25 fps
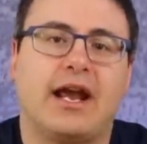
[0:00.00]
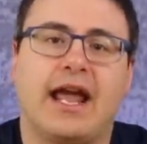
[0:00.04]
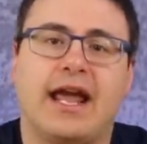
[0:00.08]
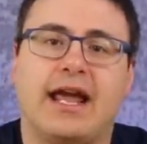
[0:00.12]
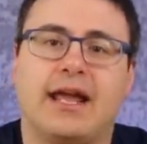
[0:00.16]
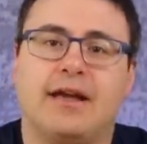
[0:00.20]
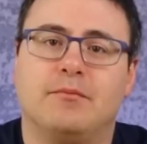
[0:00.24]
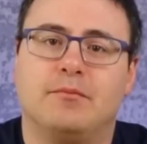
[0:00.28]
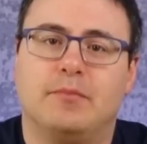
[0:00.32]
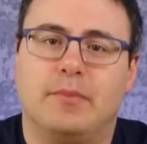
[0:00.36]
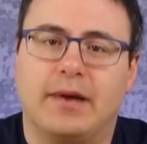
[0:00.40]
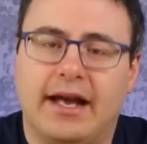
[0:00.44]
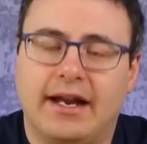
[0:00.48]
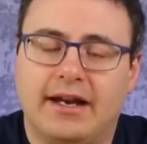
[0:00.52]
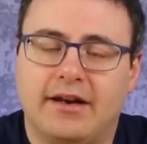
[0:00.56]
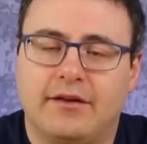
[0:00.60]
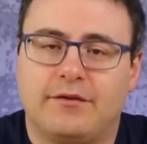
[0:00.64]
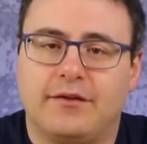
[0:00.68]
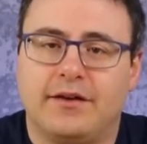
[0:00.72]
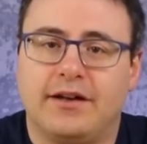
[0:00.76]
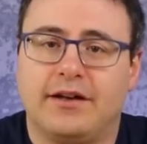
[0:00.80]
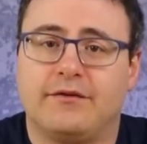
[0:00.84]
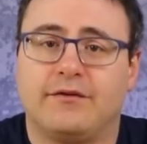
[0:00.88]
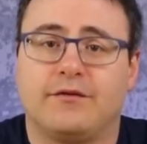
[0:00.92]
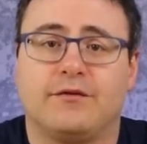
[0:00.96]
a
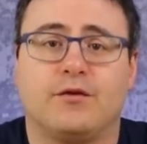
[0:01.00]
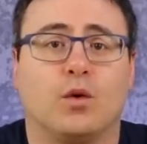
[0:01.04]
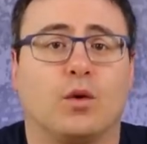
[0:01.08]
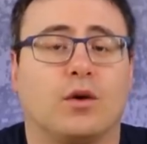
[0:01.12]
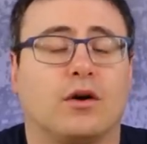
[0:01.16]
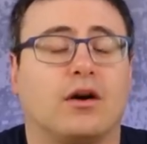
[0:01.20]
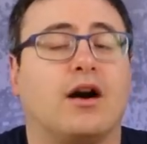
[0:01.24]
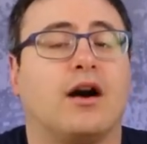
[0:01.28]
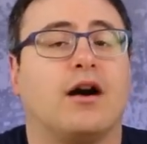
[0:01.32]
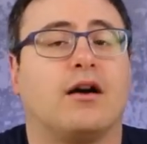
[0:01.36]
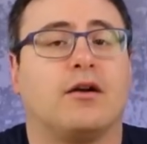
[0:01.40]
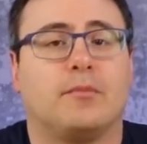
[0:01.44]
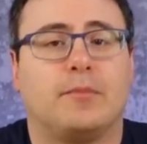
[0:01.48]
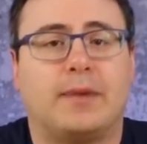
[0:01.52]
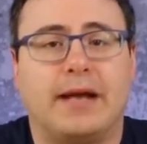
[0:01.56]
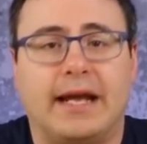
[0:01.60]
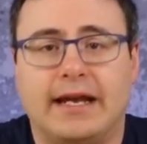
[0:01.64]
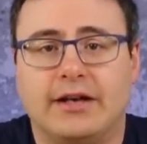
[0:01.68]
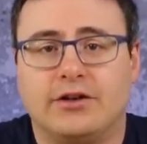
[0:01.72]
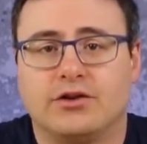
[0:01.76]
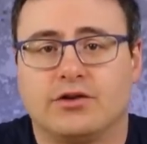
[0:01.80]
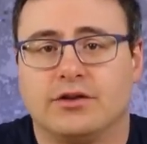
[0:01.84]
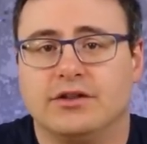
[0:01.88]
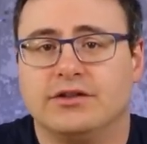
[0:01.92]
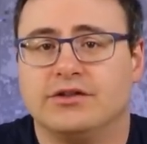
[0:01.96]
benefit for our
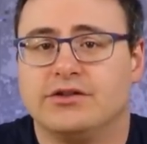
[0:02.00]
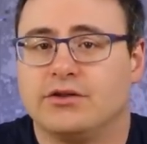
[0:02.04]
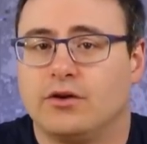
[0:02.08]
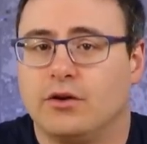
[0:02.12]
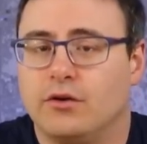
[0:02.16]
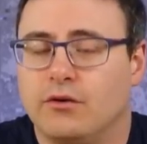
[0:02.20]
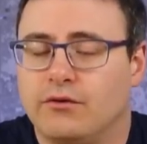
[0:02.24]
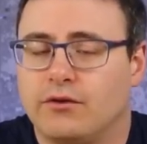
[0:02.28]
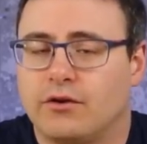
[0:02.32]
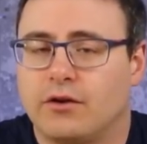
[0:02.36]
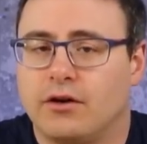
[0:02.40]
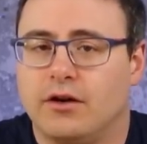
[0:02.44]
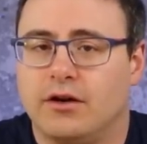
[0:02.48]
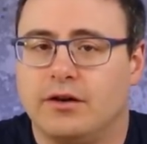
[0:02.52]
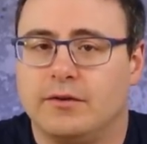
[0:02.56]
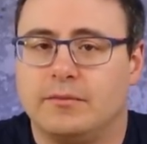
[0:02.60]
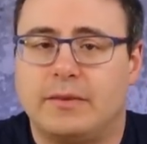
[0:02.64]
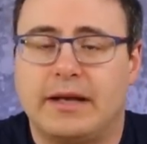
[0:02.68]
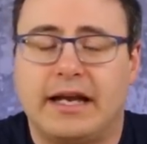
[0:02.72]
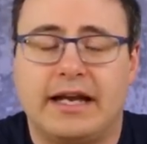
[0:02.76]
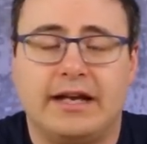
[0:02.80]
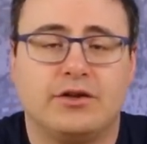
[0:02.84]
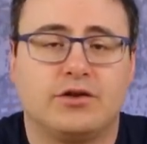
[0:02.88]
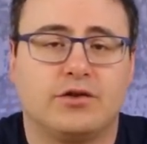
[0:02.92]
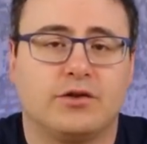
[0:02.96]
patrons over on
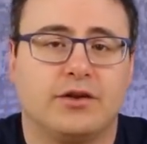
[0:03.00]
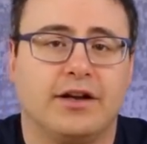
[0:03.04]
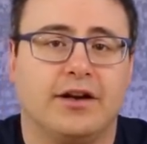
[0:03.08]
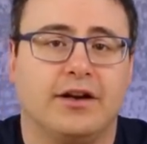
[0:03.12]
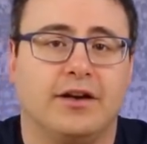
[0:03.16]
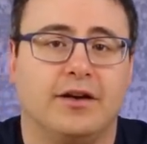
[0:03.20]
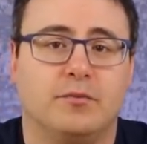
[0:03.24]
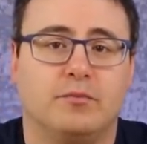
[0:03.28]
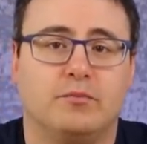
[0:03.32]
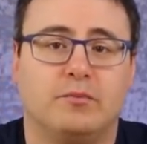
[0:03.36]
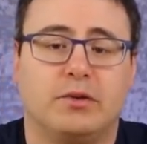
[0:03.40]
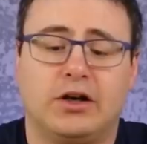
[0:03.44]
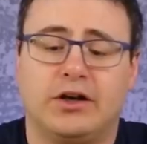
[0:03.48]
Patreon,